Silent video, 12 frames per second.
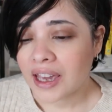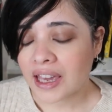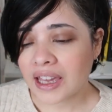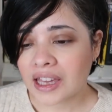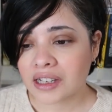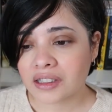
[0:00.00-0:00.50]

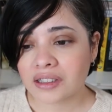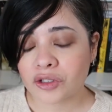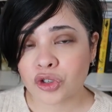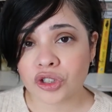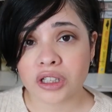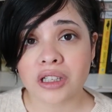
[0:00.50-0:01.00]
And
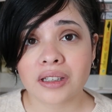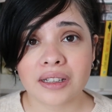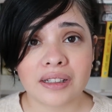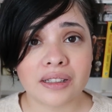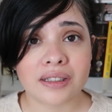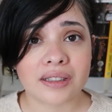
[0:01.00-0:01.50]
she
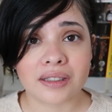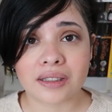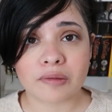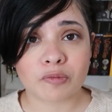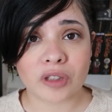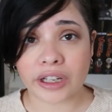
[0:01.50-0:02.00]

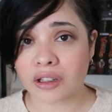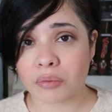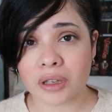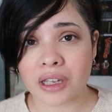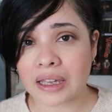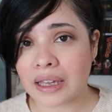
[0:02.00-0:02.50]
is, like
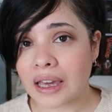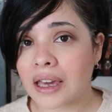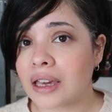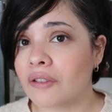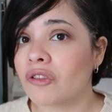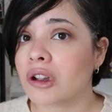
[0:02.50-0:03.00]
me,
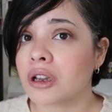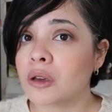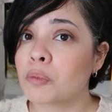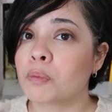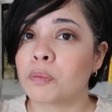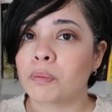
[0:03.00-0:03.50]
a
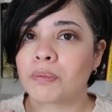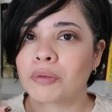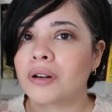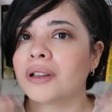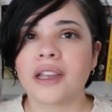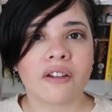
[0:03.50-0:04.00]
very
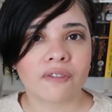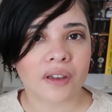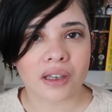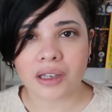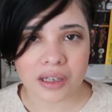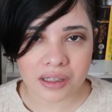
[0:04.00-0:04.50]

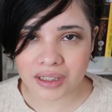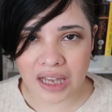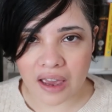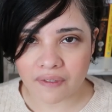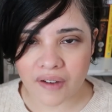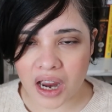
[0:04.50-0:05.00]
prolific
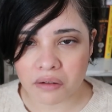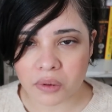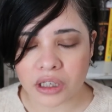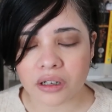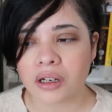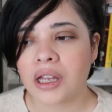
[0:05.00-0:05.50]
sci-fi
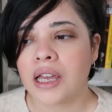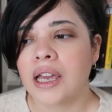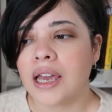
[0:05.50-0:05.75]
reader,